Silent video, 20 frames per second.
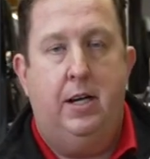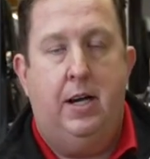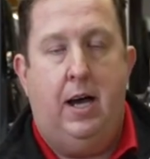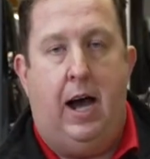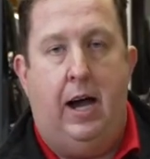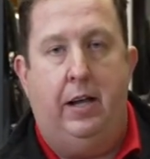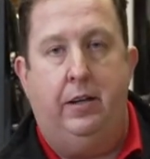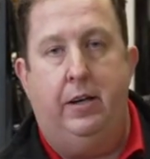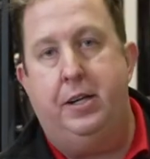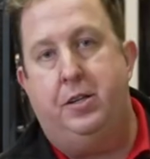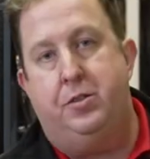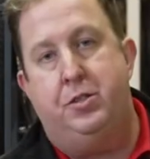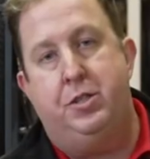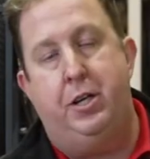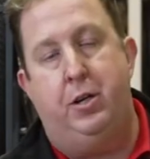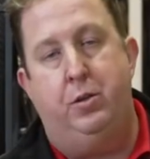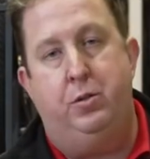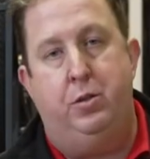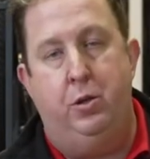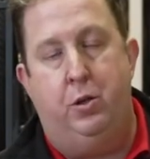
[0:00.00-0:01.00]
I like
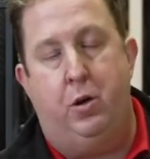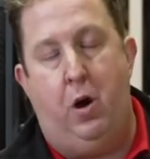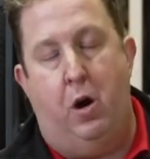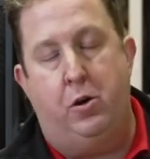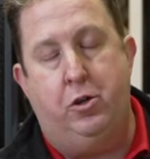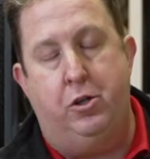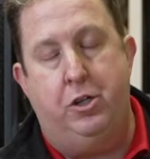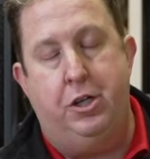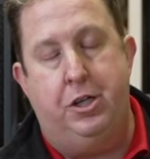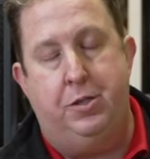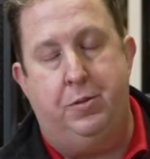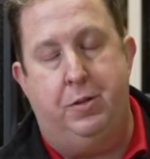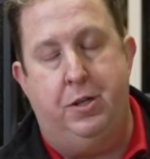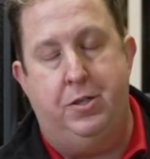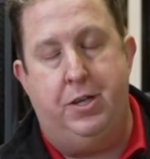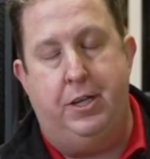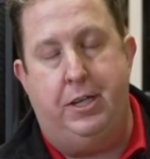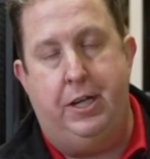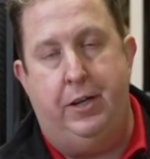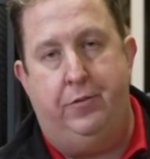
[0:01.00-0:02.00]
CO2 cartridges because
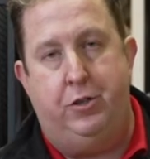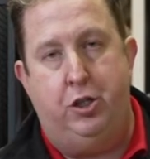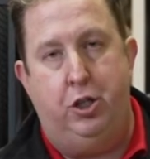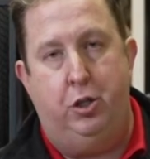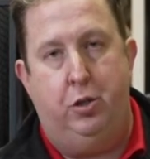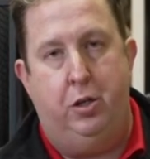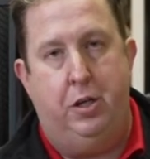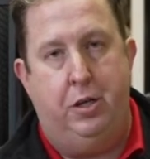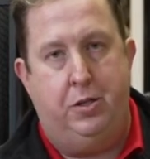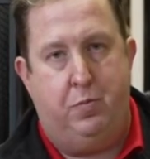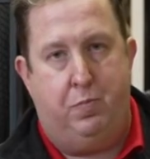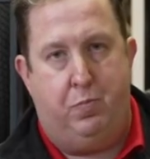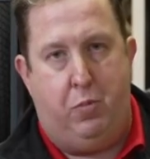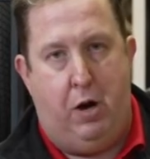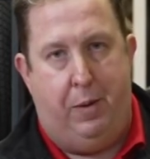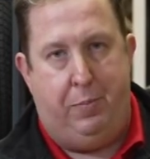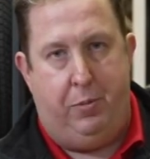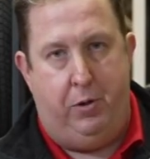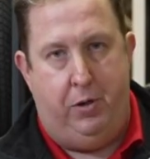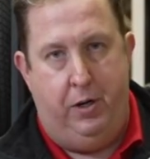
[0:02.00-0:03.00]
they get you to the
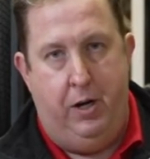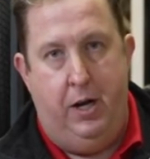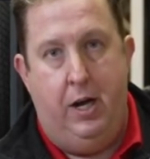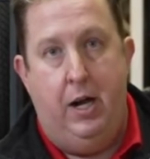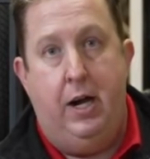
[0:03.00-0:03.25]
proper